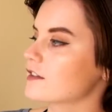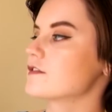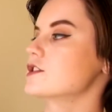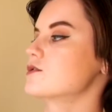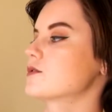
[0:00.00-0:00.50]
of
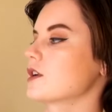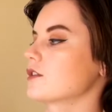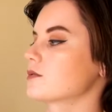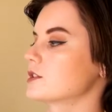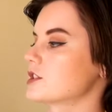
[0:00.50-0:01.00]
new
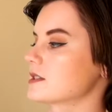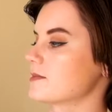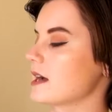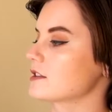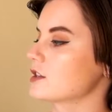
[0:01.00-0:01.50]
growth, which is
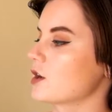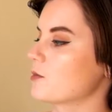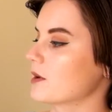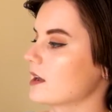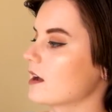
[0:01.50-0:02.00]
about to
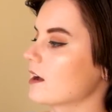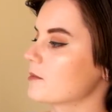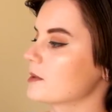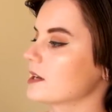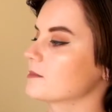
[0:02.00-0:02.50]
open
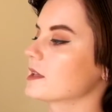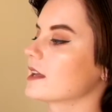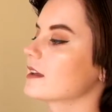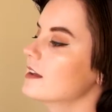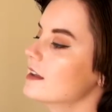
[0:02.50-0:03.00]
up. And I'm
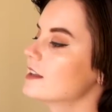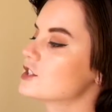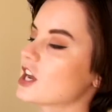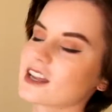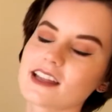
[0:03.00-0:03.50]
like
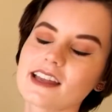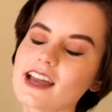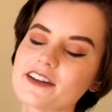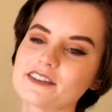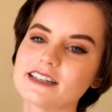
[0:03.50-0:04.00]
checking it
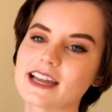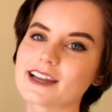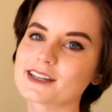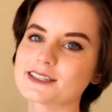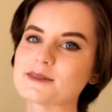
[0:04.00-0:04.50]
every day
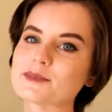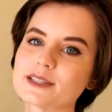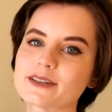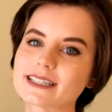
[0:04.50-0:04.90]
because I'm so